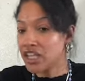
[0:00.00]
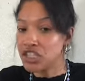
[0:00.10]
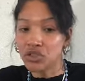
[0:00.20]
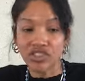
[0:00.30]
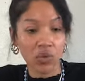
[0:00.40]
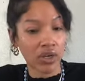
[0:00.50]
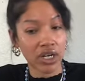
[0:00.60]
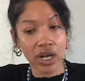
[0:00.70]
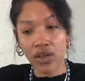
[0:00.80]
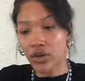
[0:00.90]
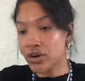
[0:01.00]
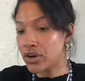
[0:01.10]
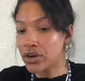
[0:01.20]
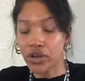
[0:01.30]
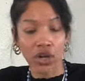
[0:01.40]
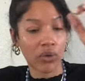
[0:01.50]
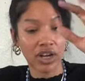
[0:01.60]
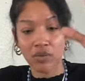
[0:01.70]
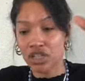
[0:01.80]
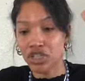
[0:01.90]
using one another, you know, in
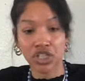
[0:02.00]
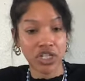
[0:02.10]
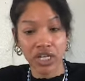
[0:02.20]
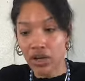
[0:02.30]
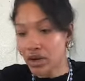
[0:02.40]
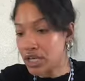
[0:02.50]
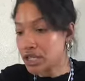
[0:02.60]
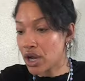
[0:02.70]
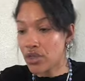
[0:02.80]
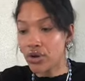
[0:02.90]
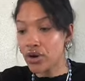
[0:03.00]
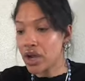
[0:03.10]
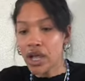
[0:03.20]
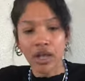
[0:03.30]
any way, cheating on each other,